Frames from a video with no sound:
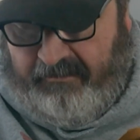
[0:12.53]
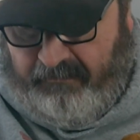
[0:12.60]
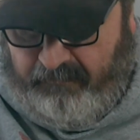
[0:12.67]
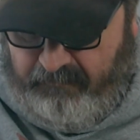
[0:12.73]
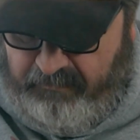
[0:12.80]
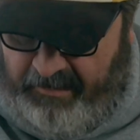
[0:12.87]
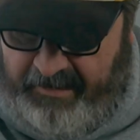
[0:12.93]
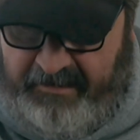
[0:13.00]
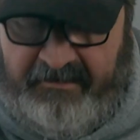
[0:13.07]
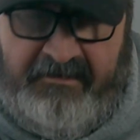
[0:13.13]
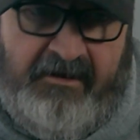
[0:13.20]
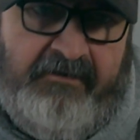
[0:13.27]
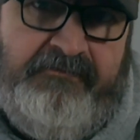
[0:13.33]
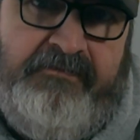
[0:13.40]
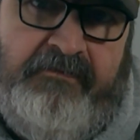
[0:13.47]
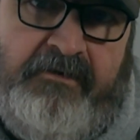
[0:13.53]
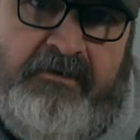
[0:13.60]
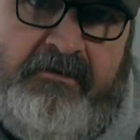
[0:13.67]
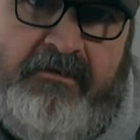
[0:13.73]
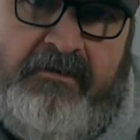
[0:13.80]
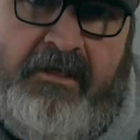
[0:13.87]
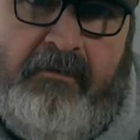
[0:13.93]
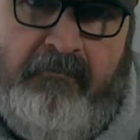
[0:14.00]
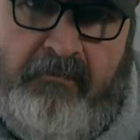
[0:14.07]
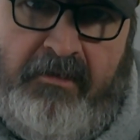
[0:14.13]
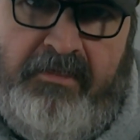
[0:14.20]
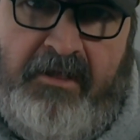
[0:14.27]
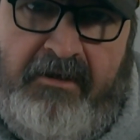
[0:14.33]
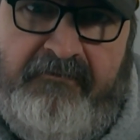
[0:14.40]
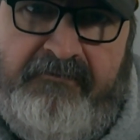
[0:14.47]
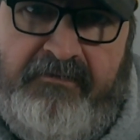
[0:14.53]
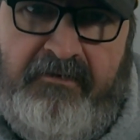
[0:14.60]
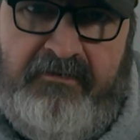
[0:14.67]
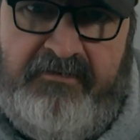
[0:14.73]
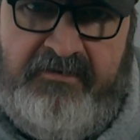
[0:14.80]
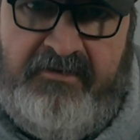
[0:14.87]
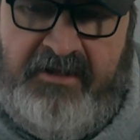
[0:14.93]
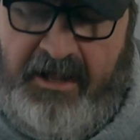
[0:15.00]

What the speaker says: are way different than when they first